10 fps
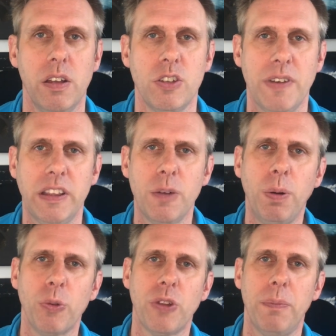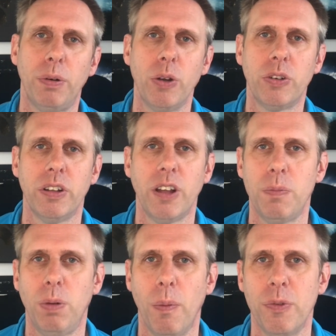So I've had no problems with their broker, no
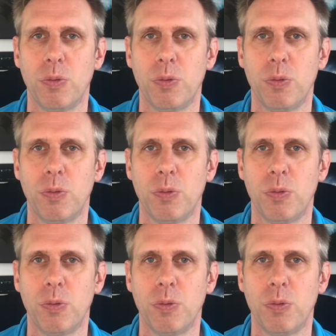problems